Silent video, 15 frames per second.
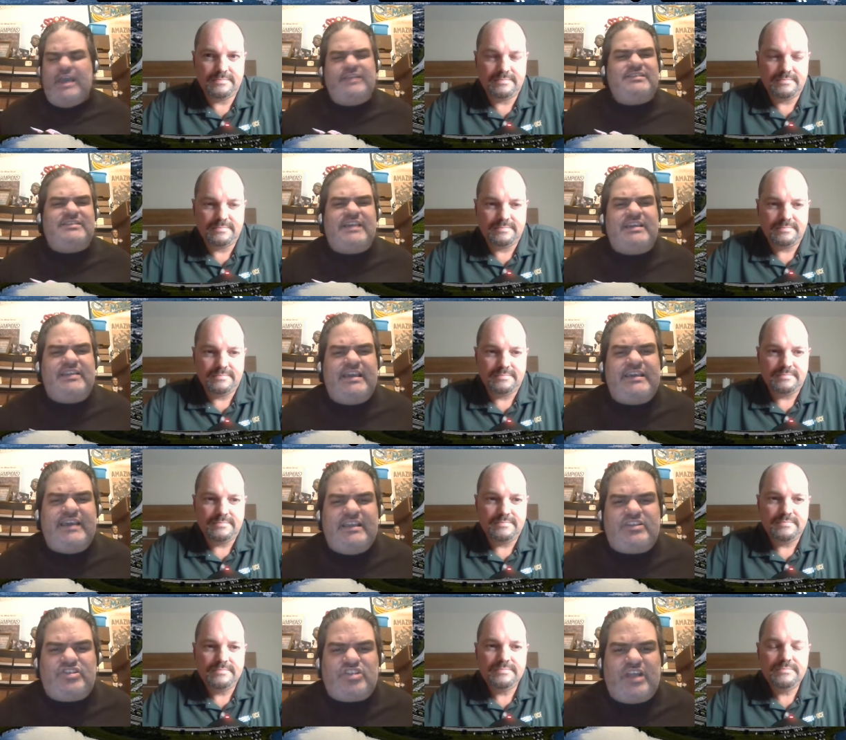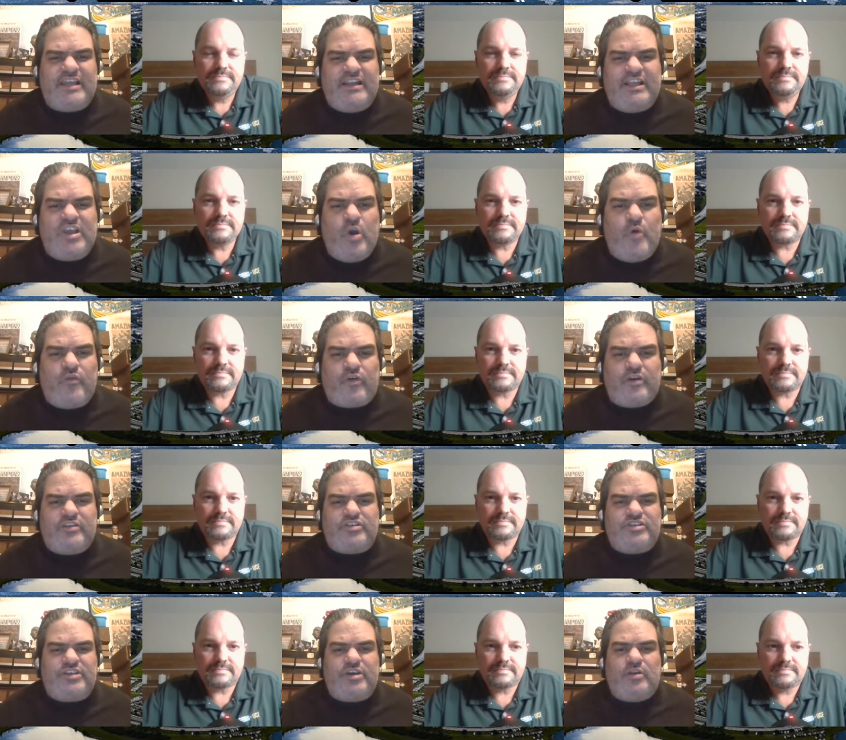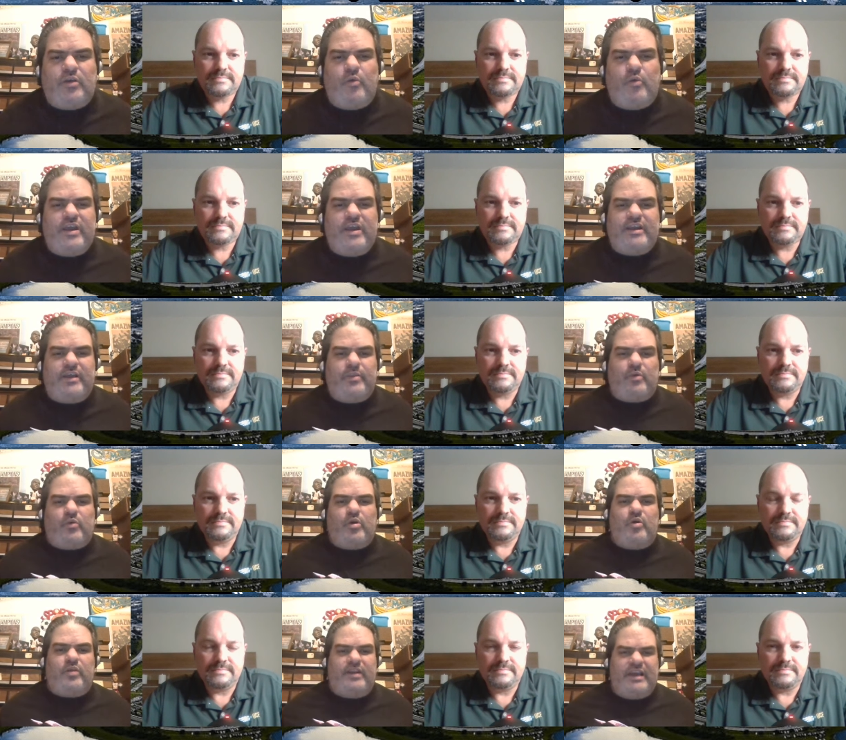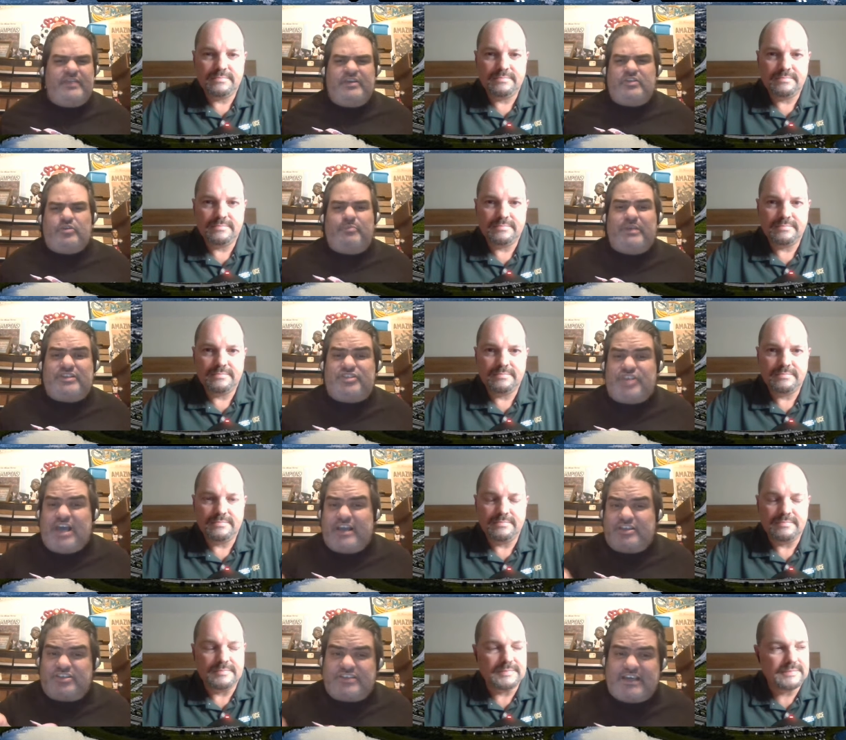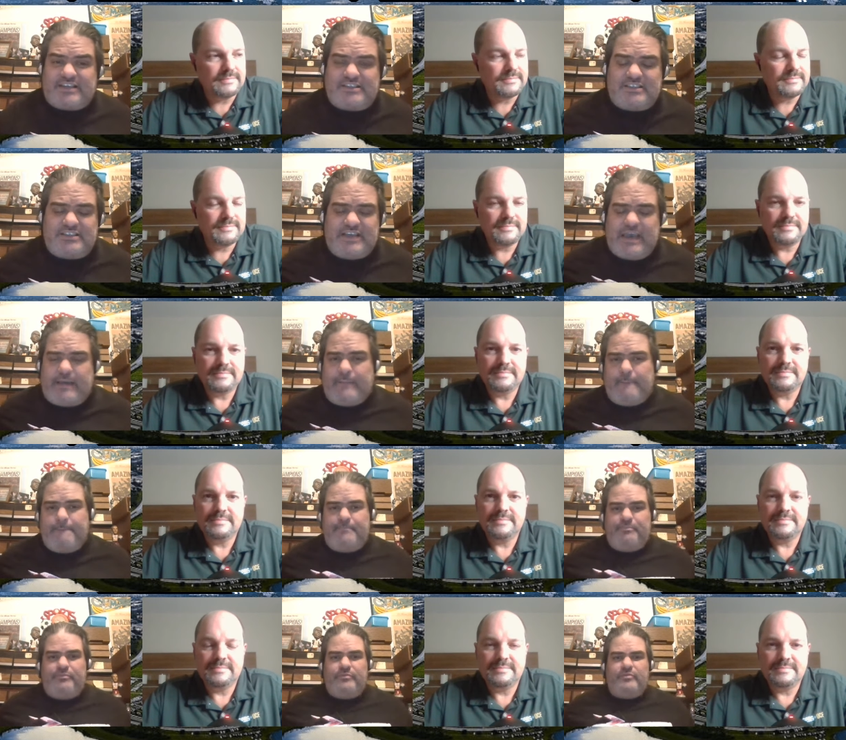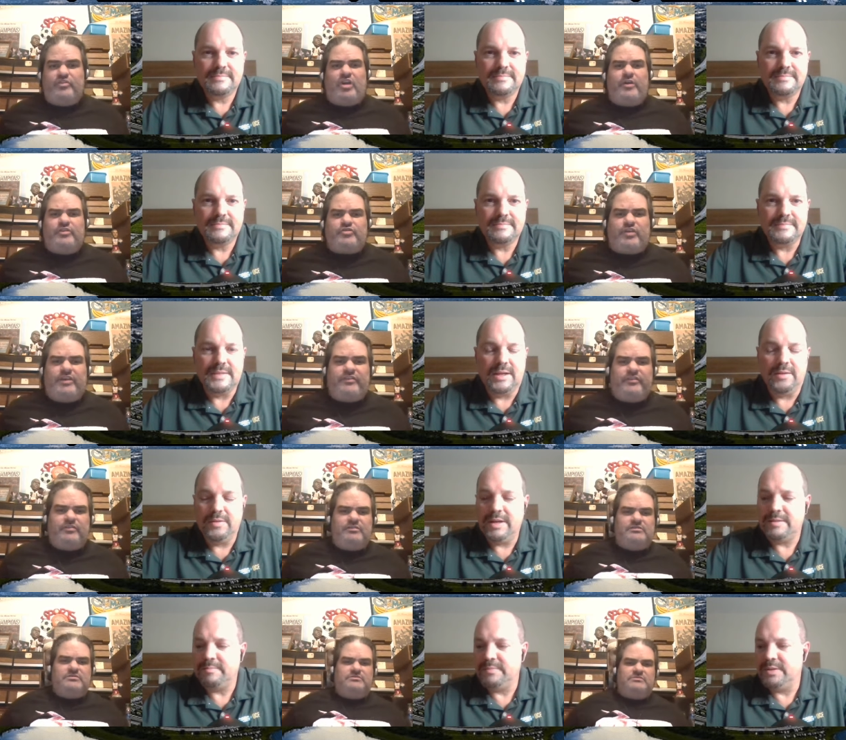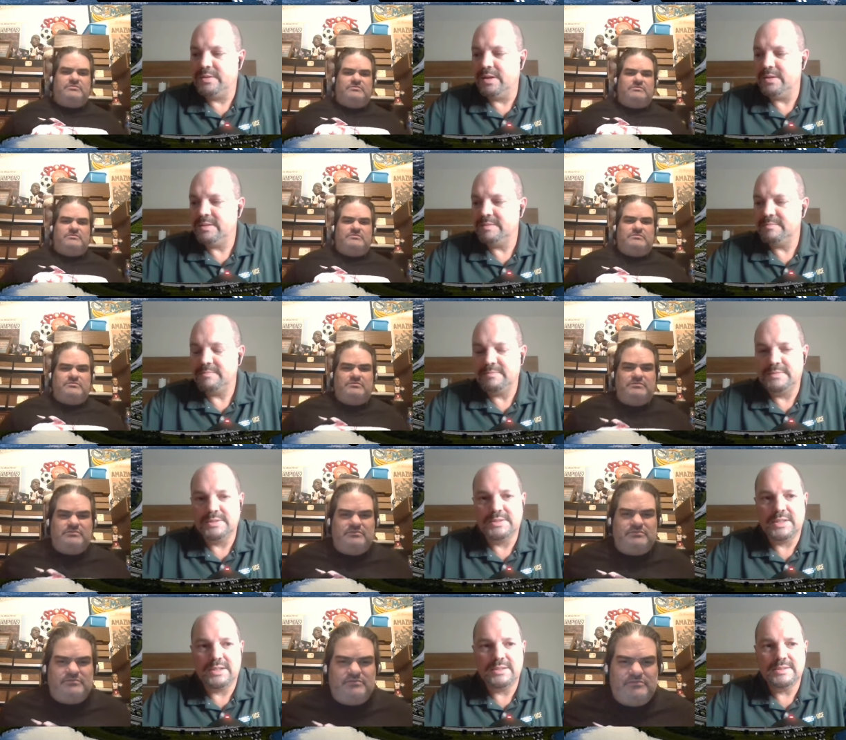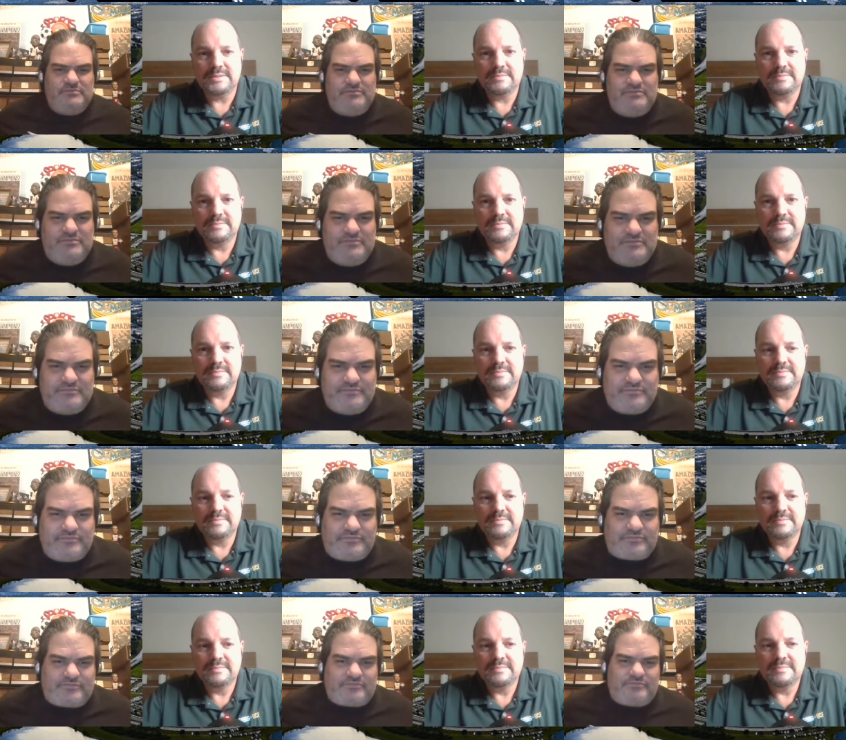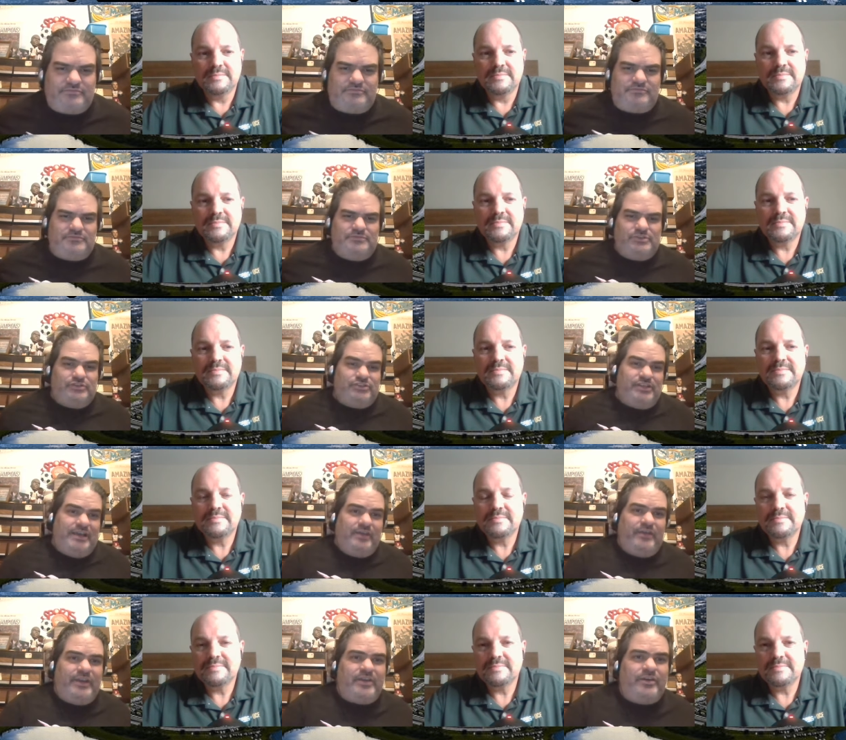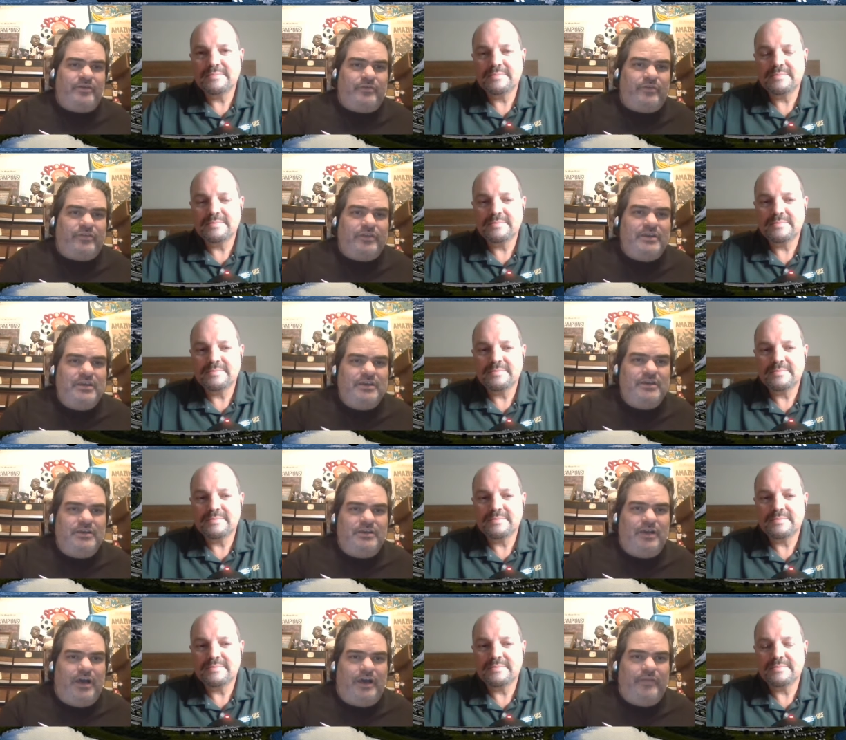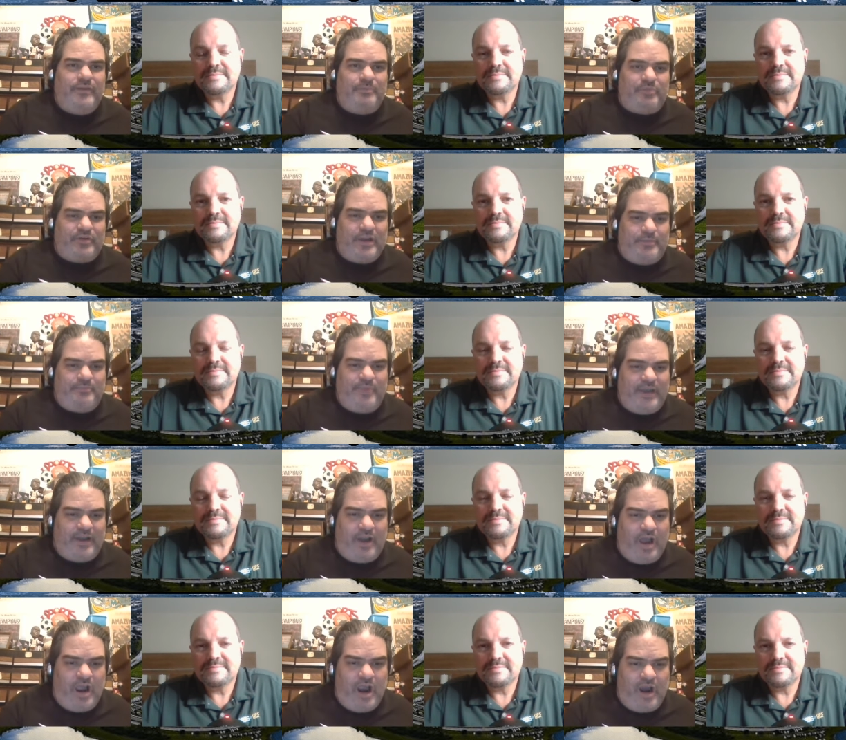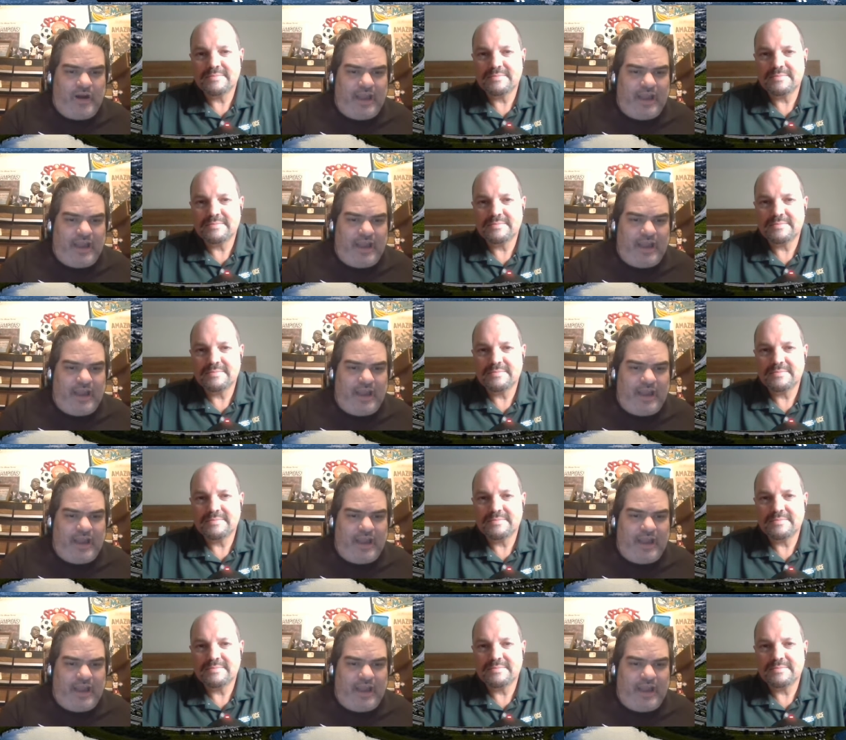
Speaker 1: and say they get slightly over and steal a win on the road. And I think their best shot is Texas Tech. Sorry,
Speaker 2: Trace. All right. You called it. You called it. We'll
Speaker 1: see how that goes on the prop bet. All